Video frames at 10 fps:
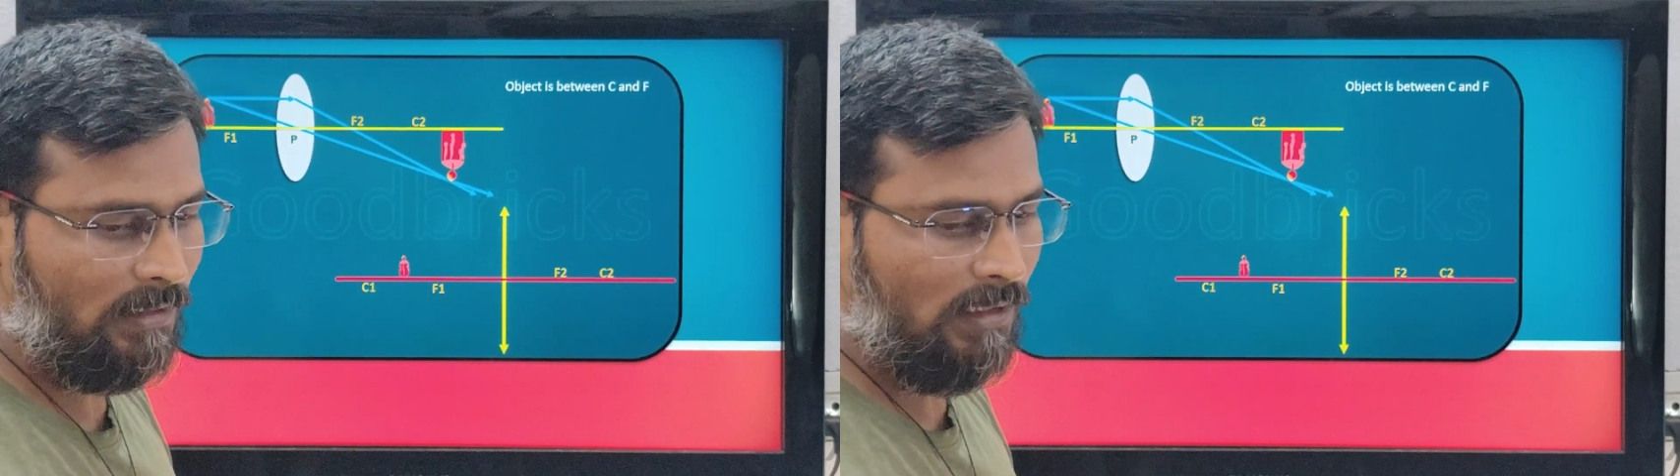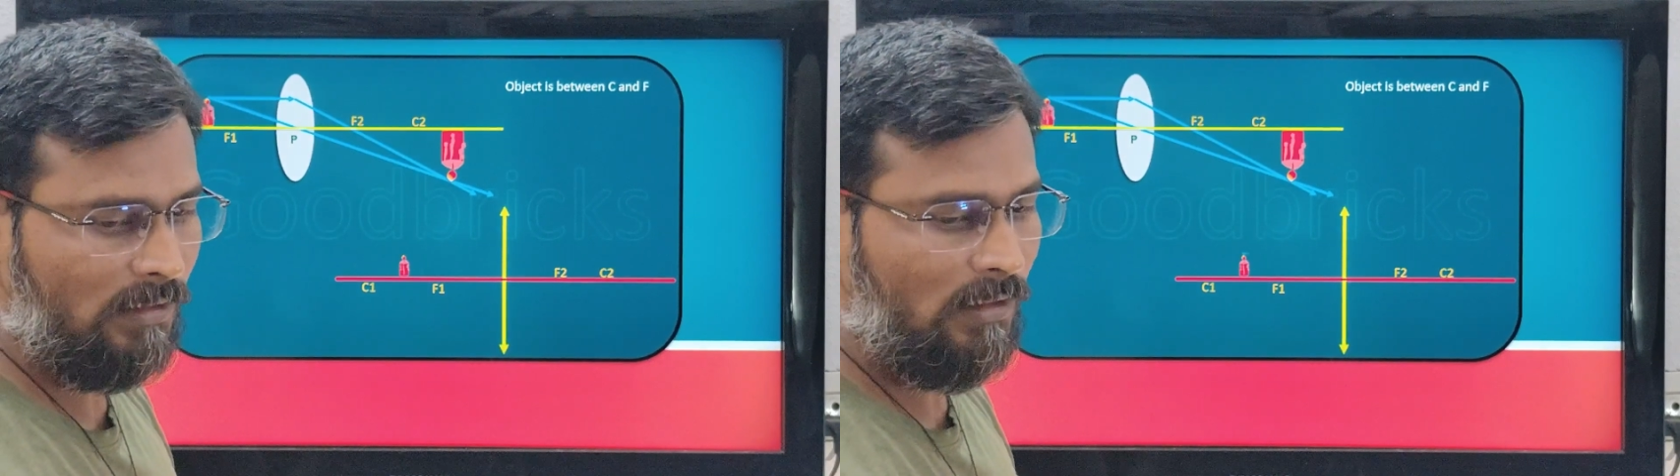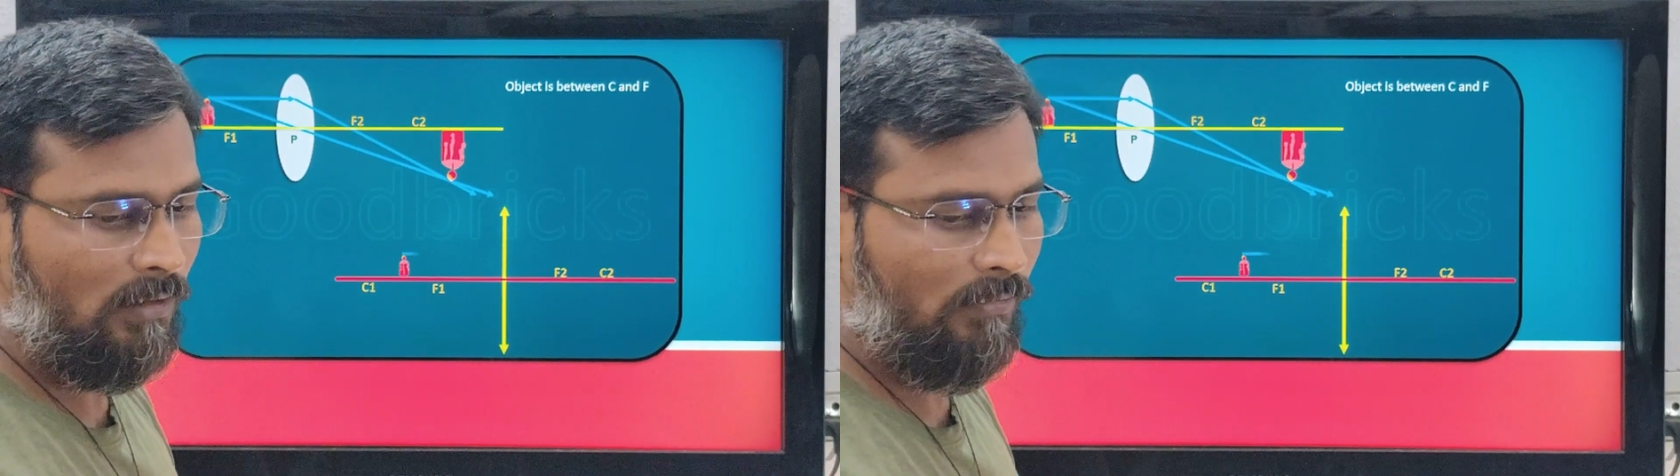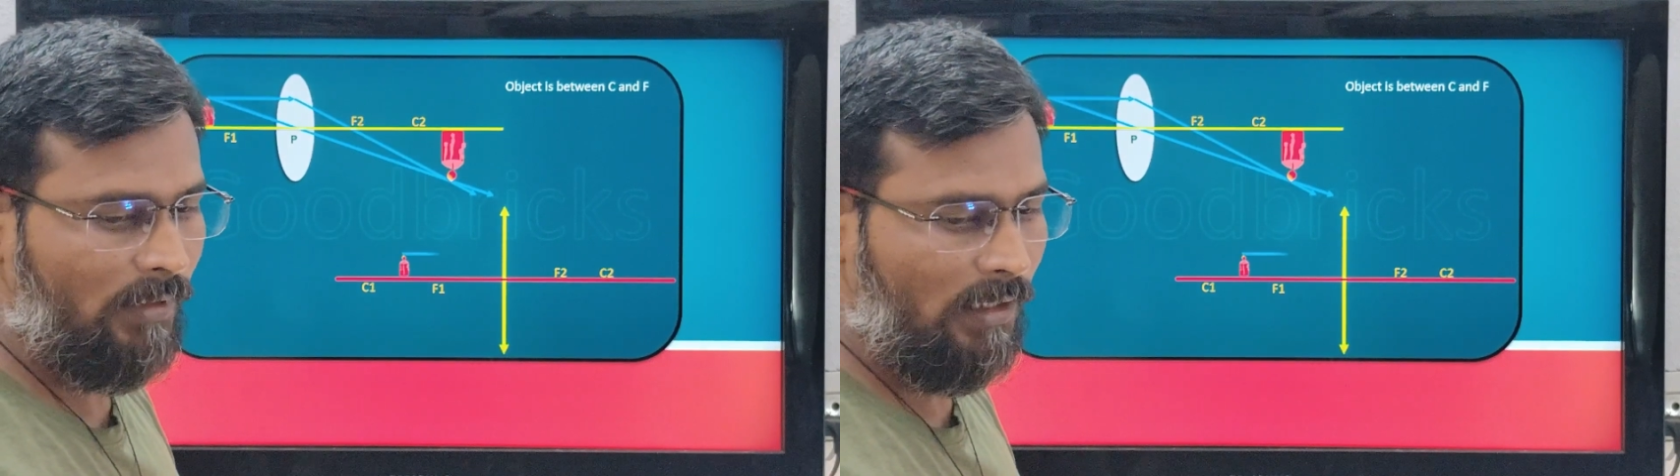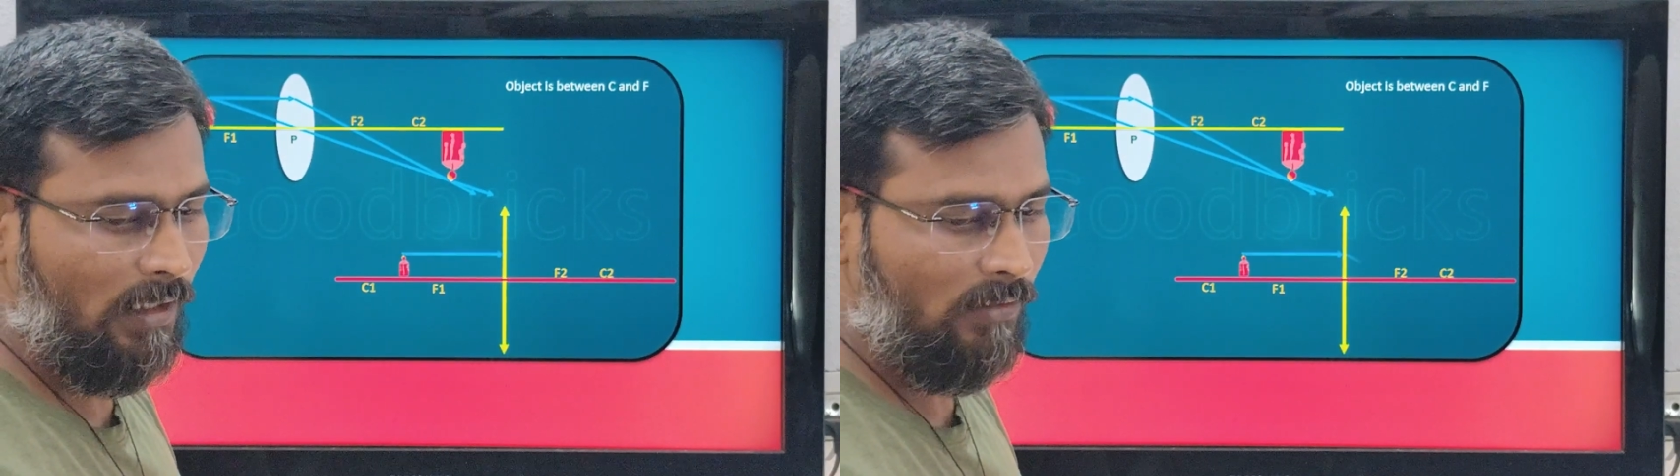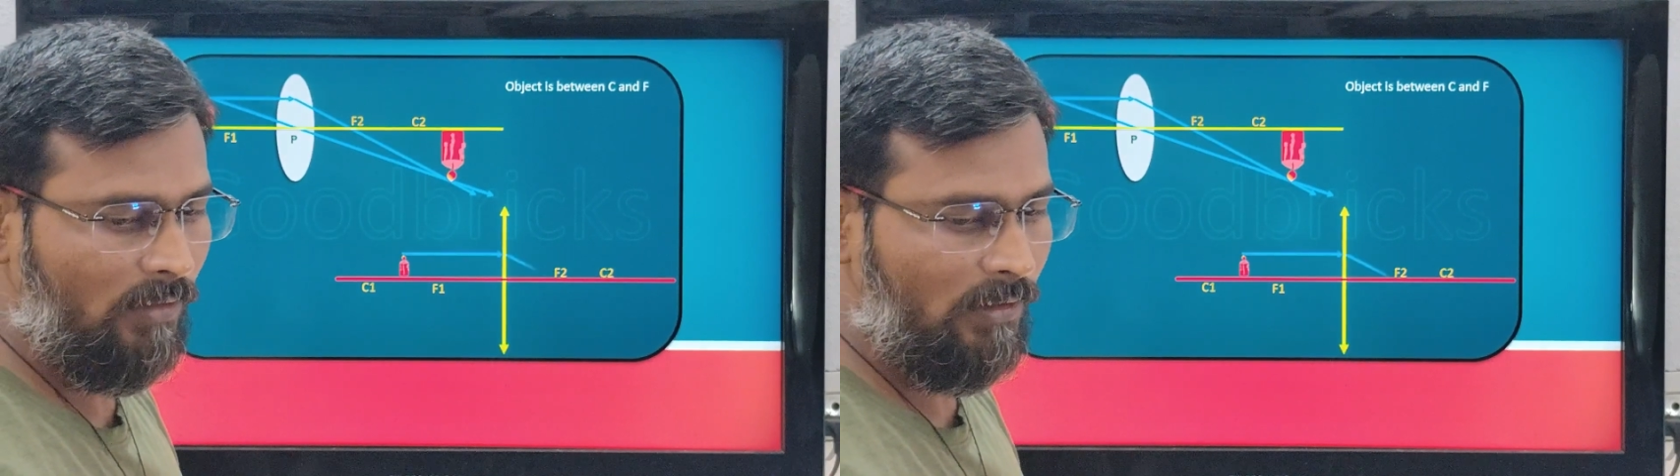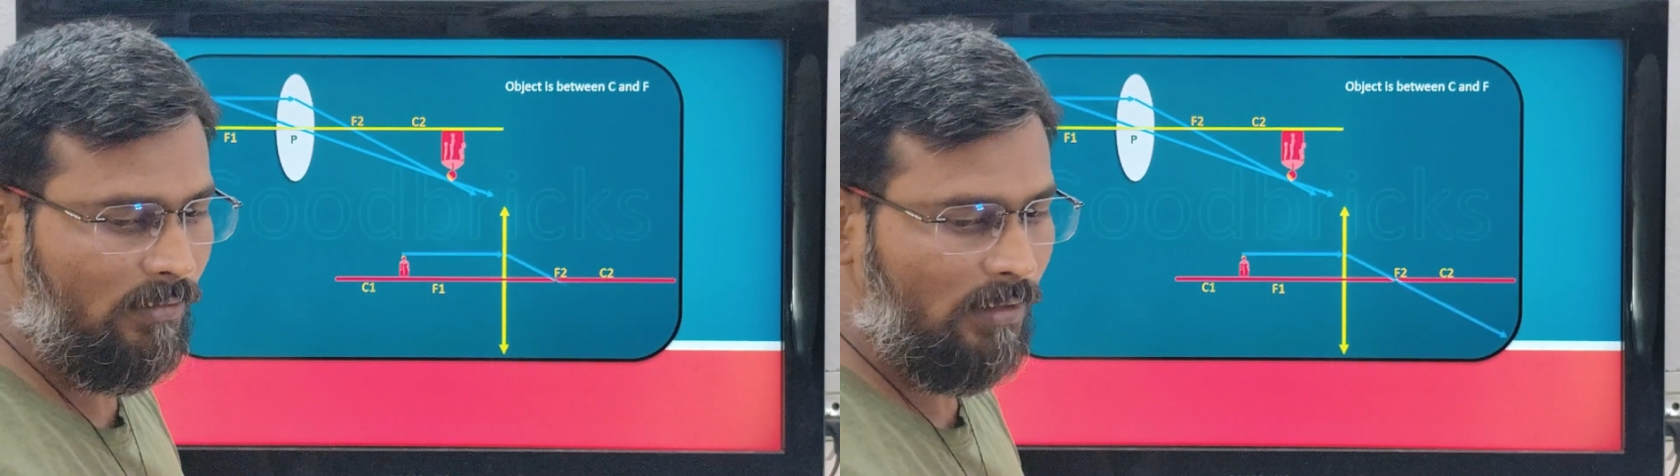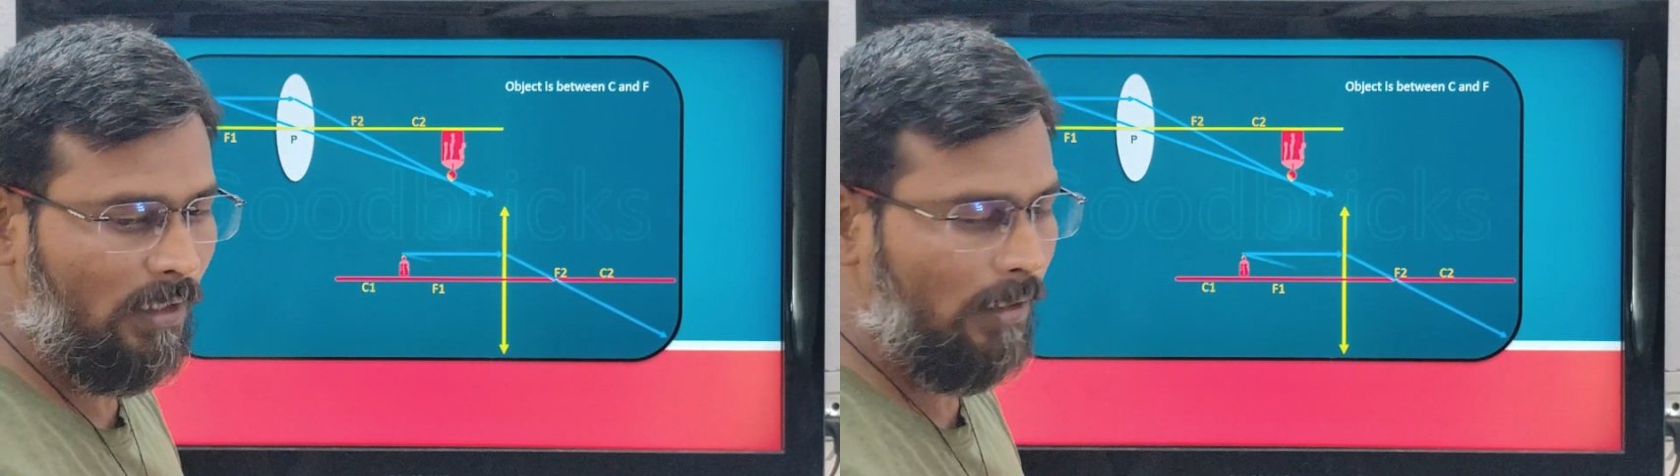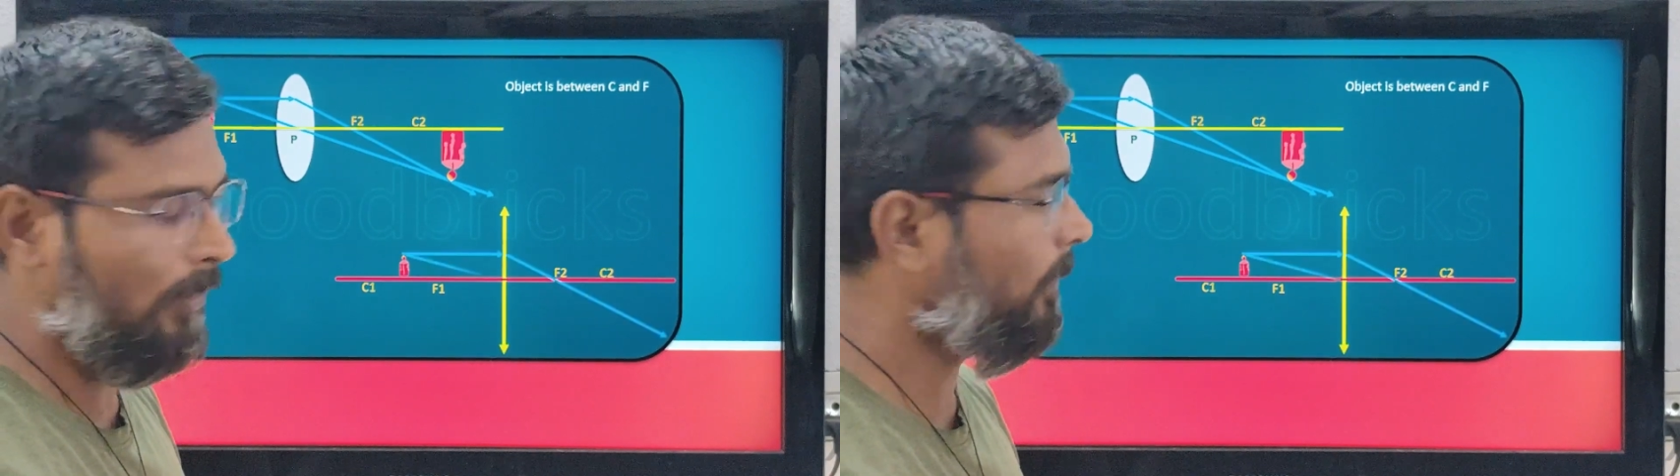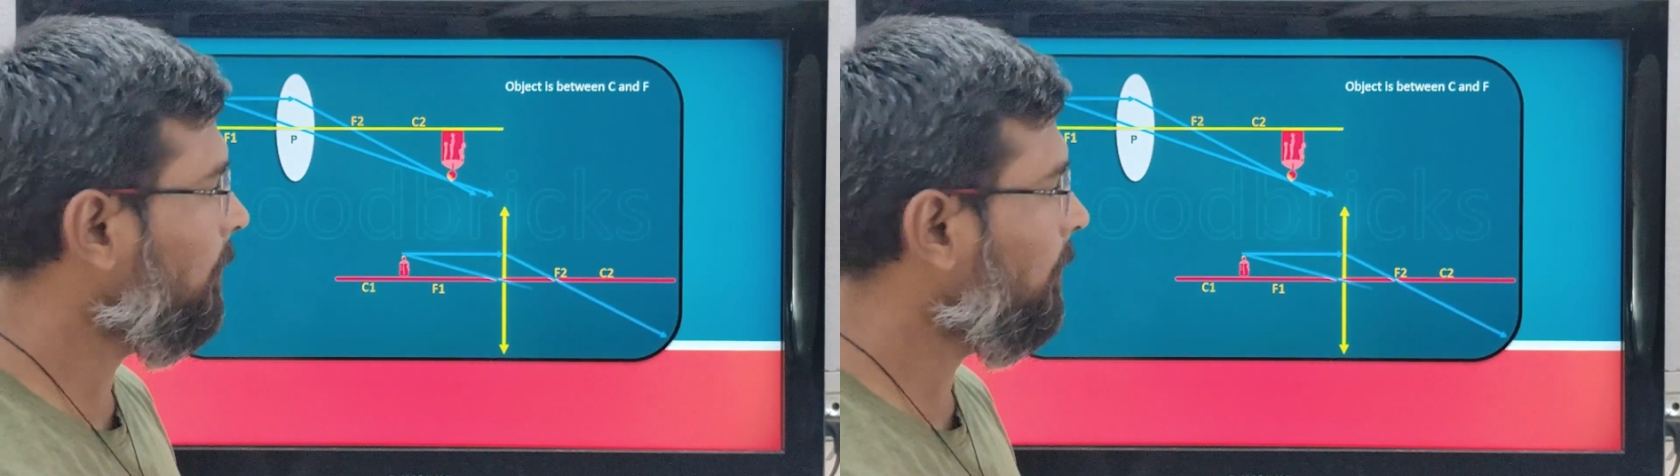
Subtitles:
lens we are going to draw.